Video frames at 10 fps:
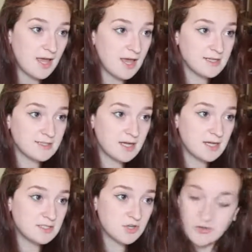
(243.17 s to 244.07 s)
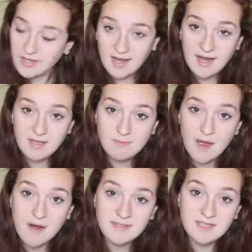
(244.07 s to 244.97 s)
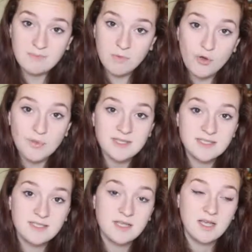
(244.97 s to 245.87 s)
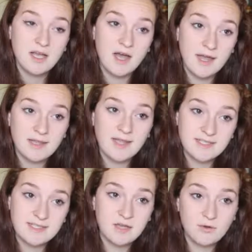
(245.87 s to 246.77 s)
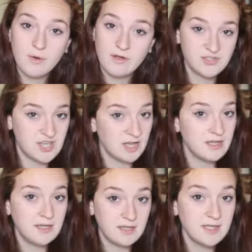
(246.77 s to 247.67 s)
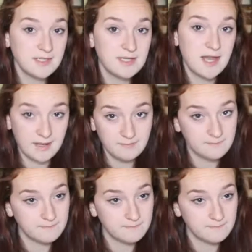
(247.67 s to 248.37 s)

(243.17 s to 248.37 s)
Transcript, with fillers: and don't get any embarrassing moments unless they're worth telling the internet.